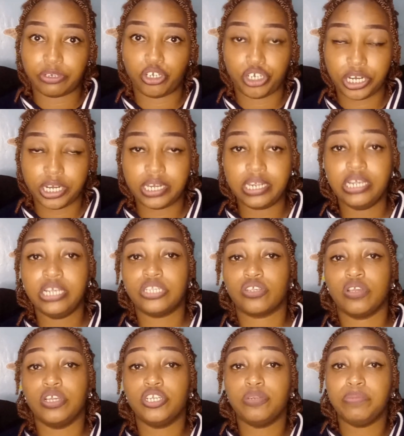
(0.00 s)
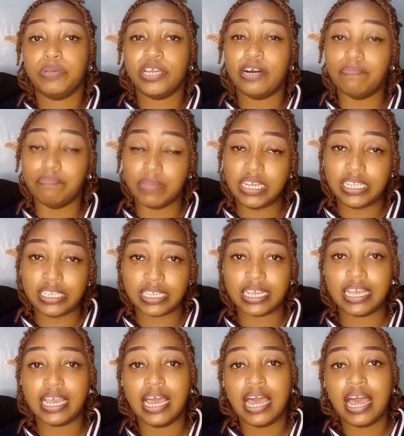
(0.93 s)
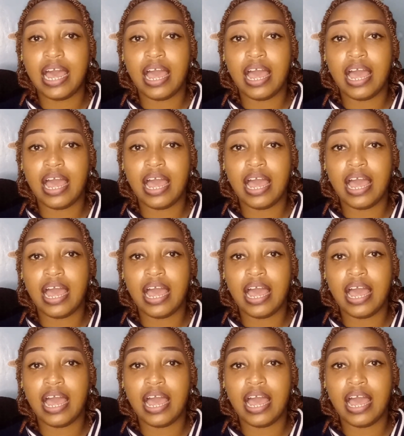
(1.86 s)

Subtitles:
journey, it's going to be amazing.